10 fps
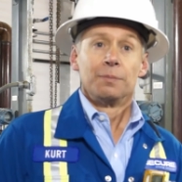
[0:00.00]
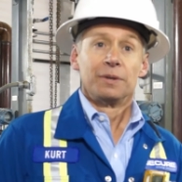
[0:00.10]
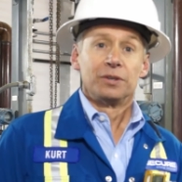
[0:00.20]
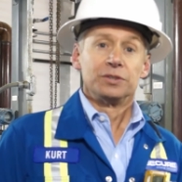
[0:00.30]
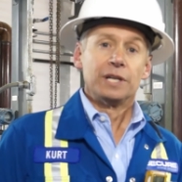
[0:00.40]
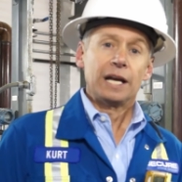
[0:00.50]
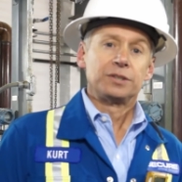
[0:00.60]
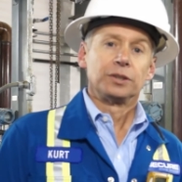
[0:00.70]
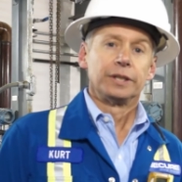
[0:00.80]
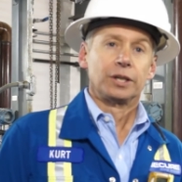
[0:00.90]
but there's
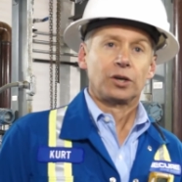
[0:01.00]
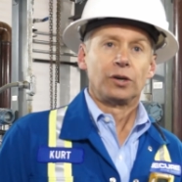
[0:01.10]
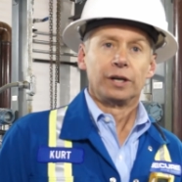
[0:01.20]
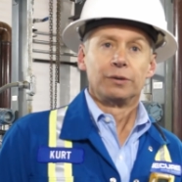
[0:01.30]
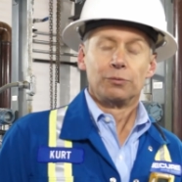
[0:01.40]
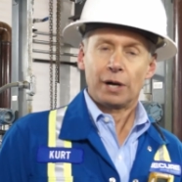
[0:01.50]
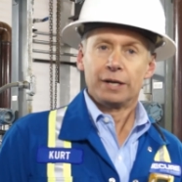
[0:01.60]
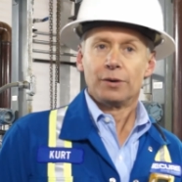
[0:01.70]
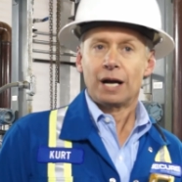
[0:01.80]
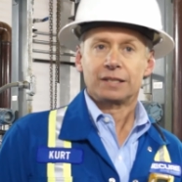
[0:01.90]
naturally occurring
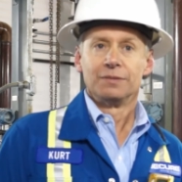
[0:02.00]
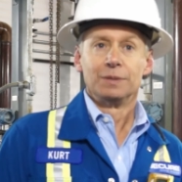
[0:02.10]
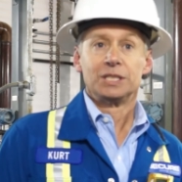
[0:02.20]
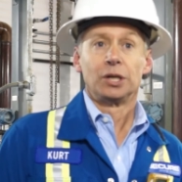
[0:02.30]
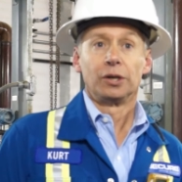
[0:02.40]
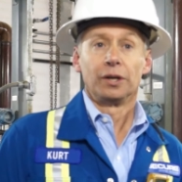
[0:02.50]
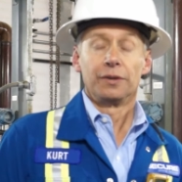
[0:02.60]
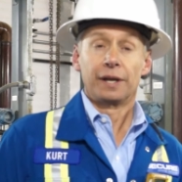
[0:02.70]
radioactive material